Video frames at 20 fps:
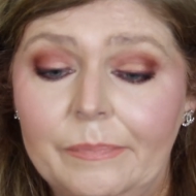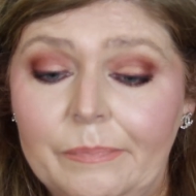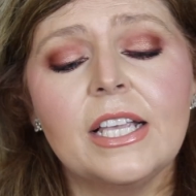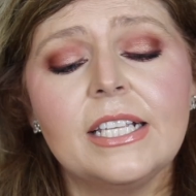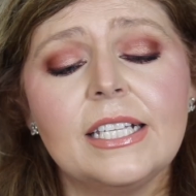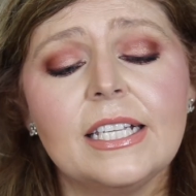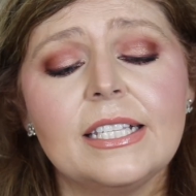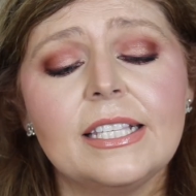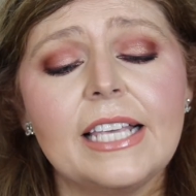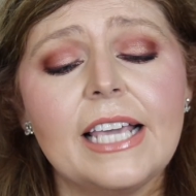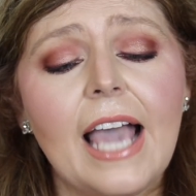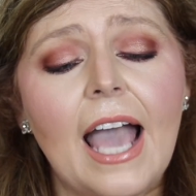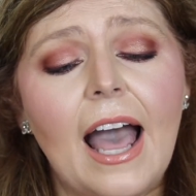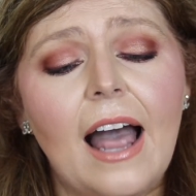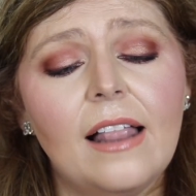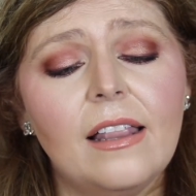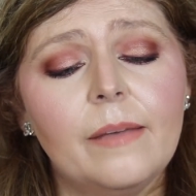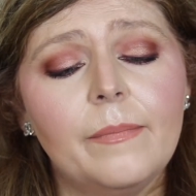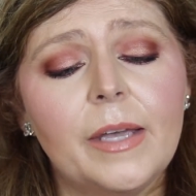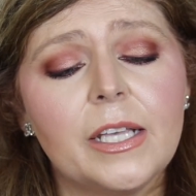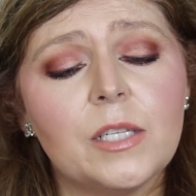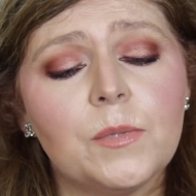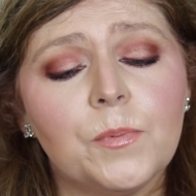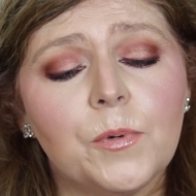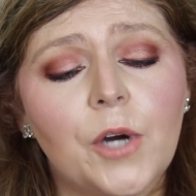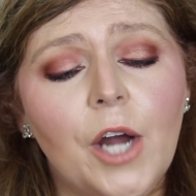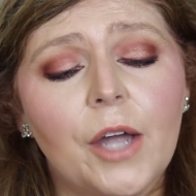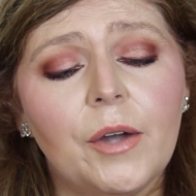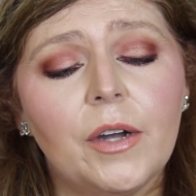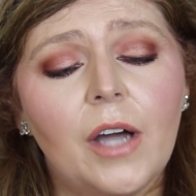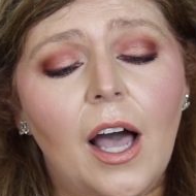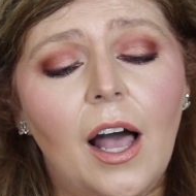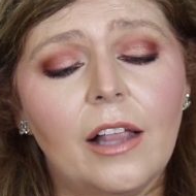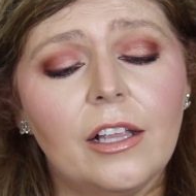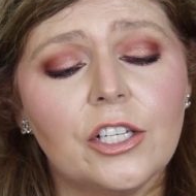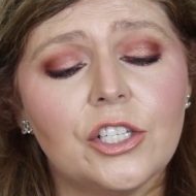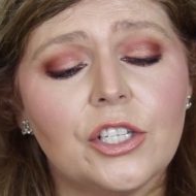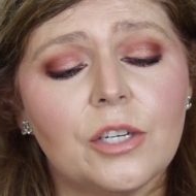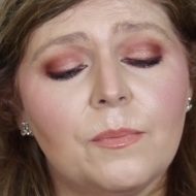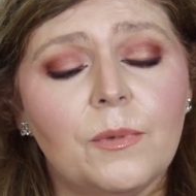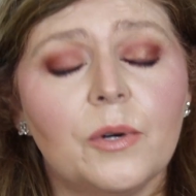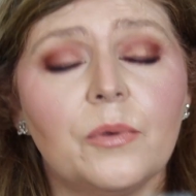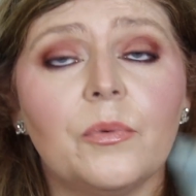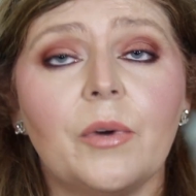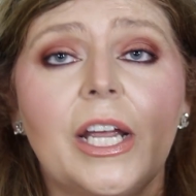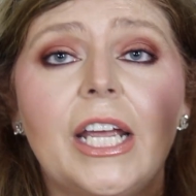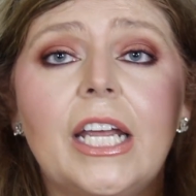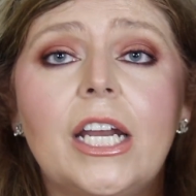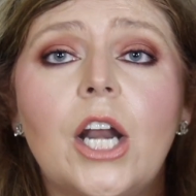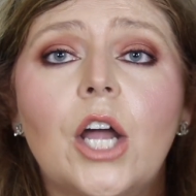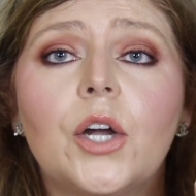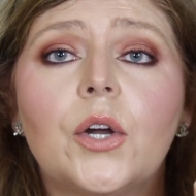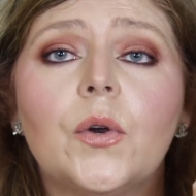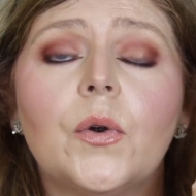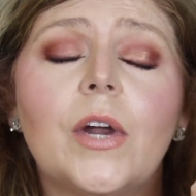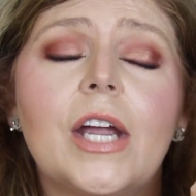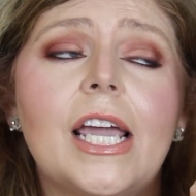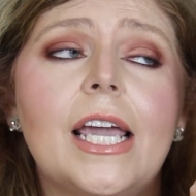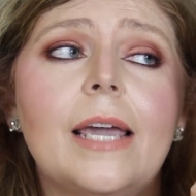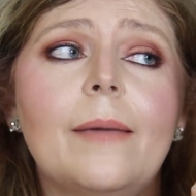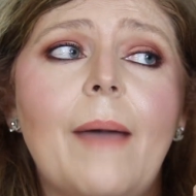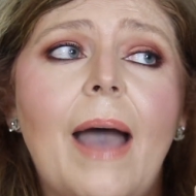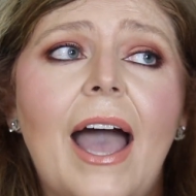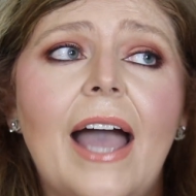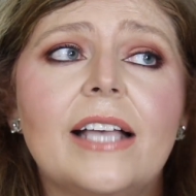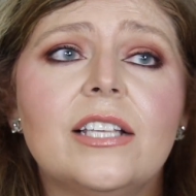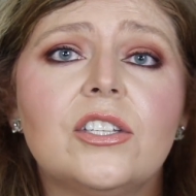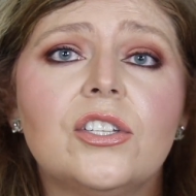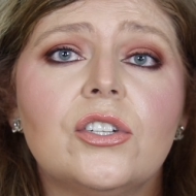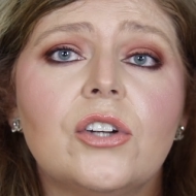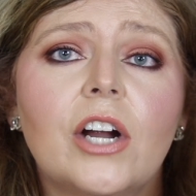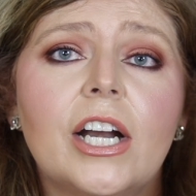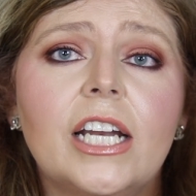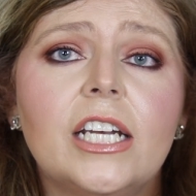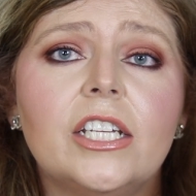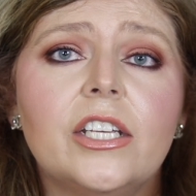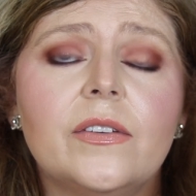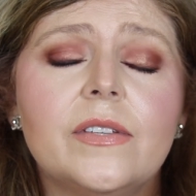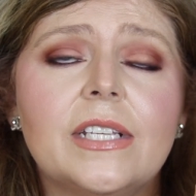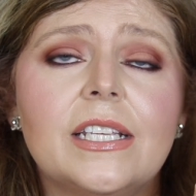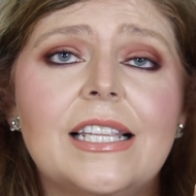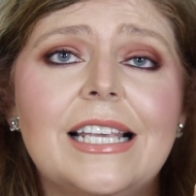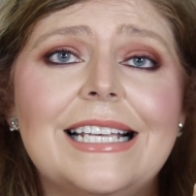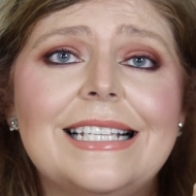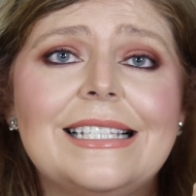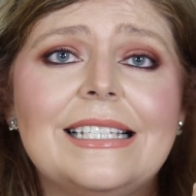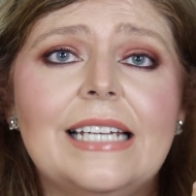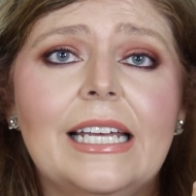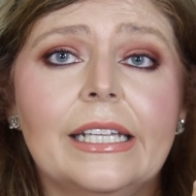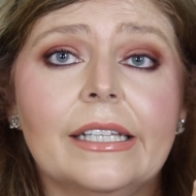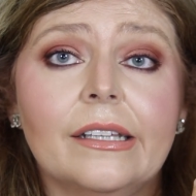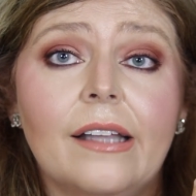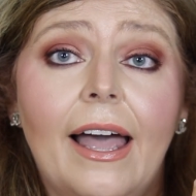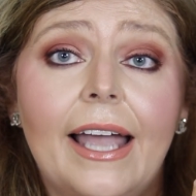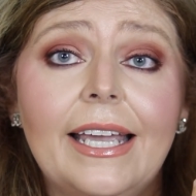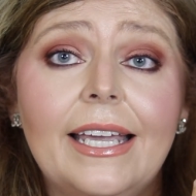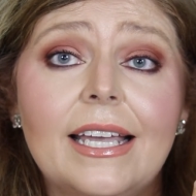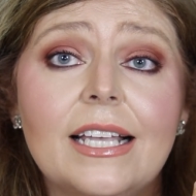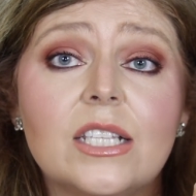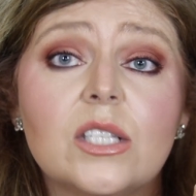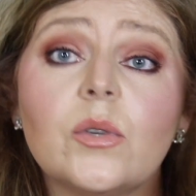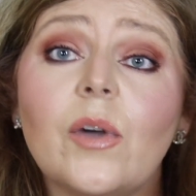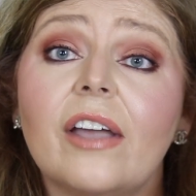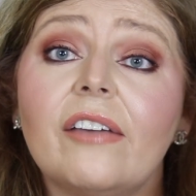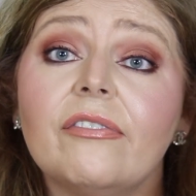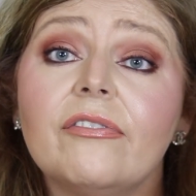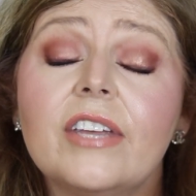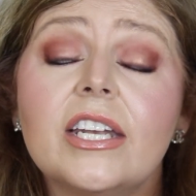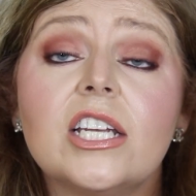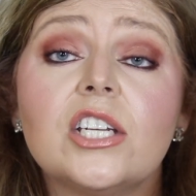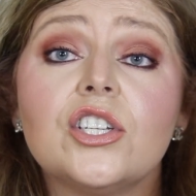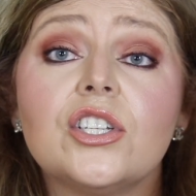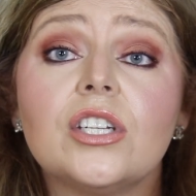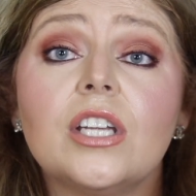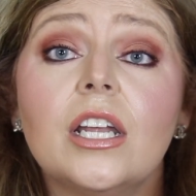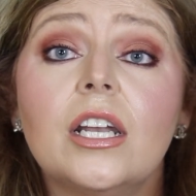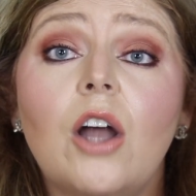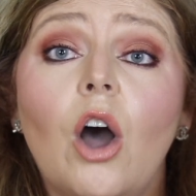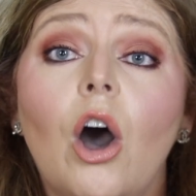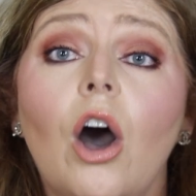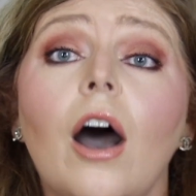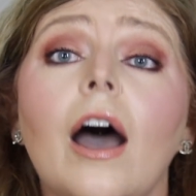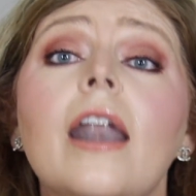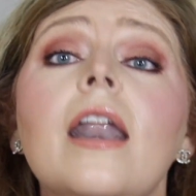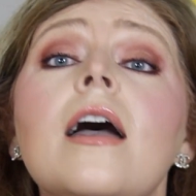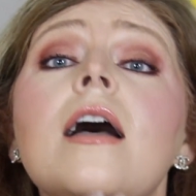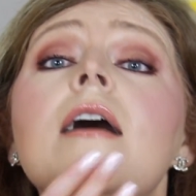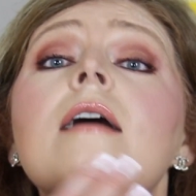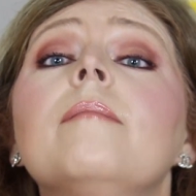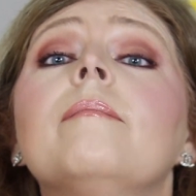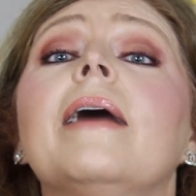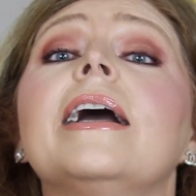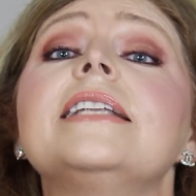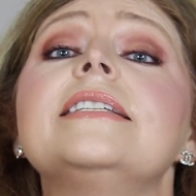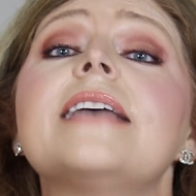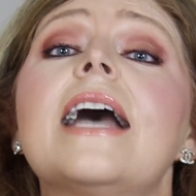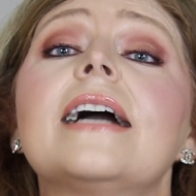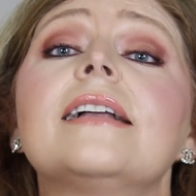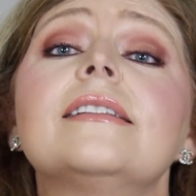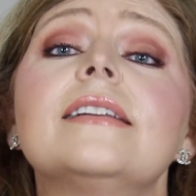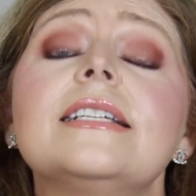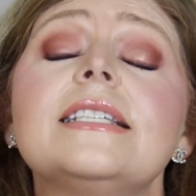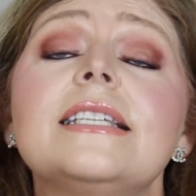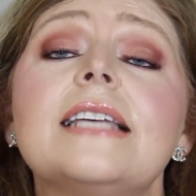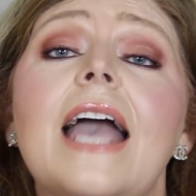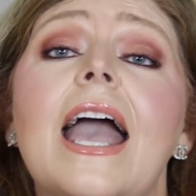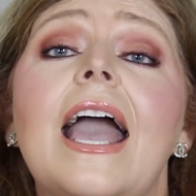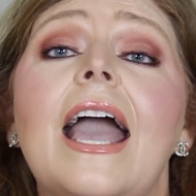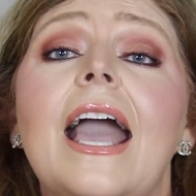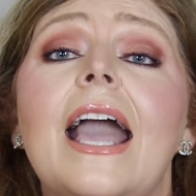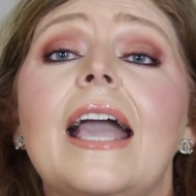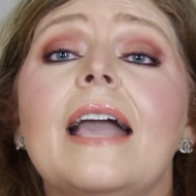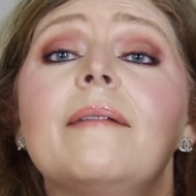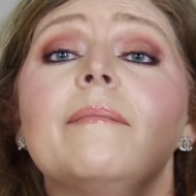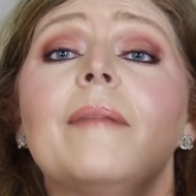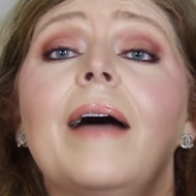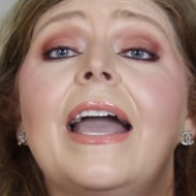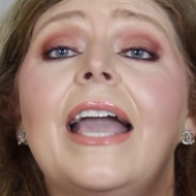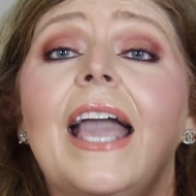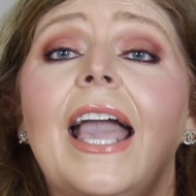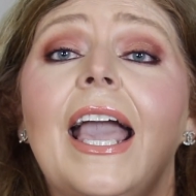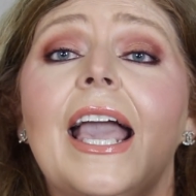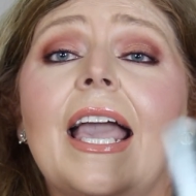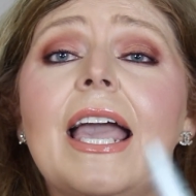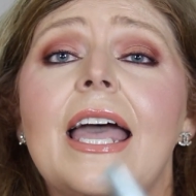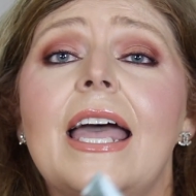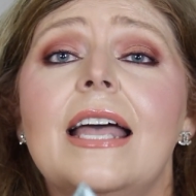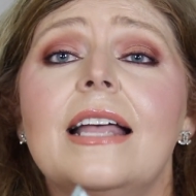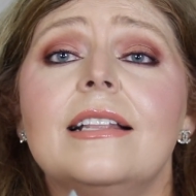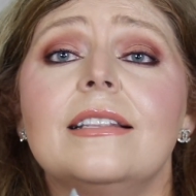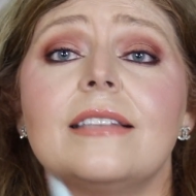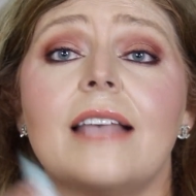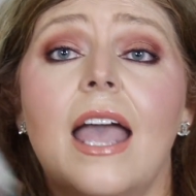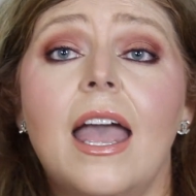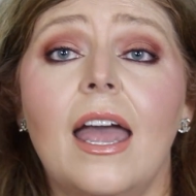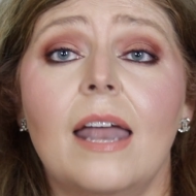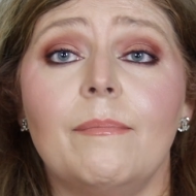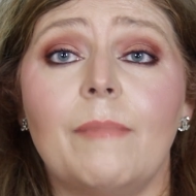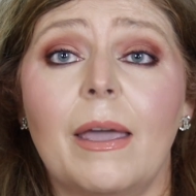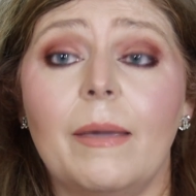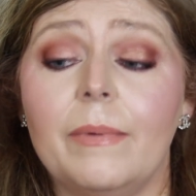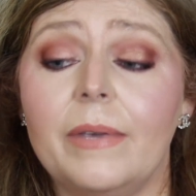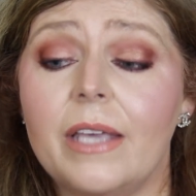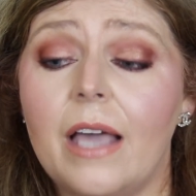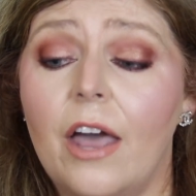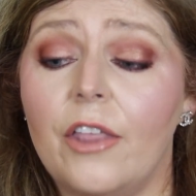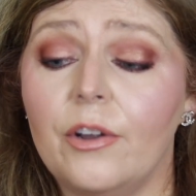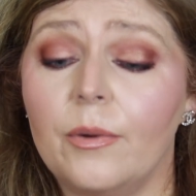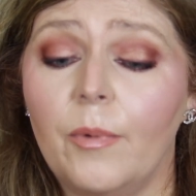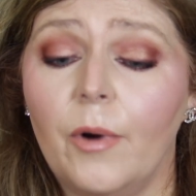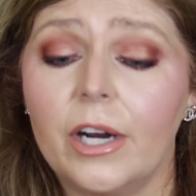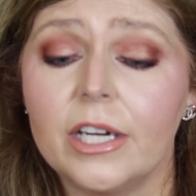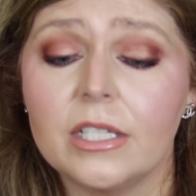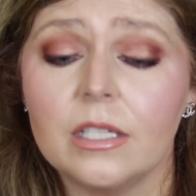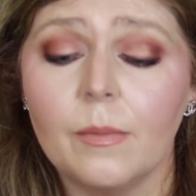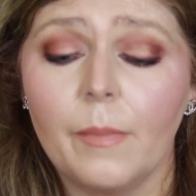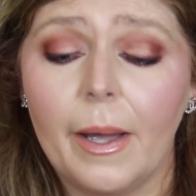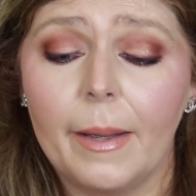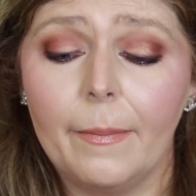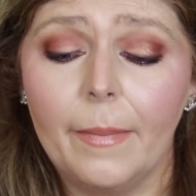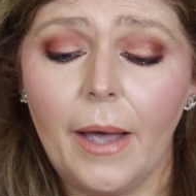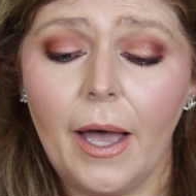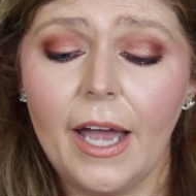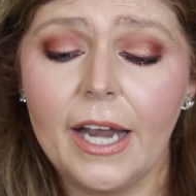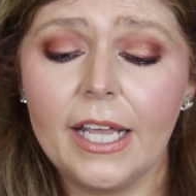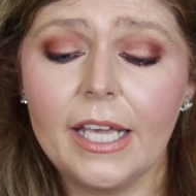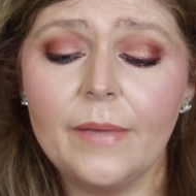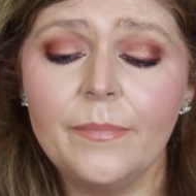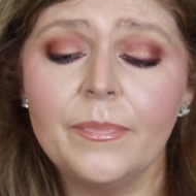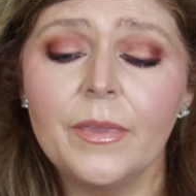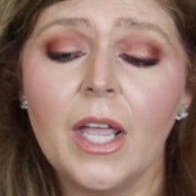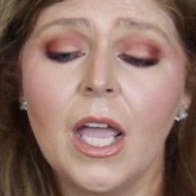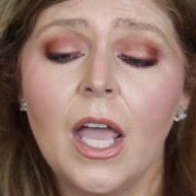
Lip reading: This is the Elemis Pro Collagen Marine Cream. I started using this, didn't like it, so I finished it on my décolleté, my hands, and maybe other parts of my body.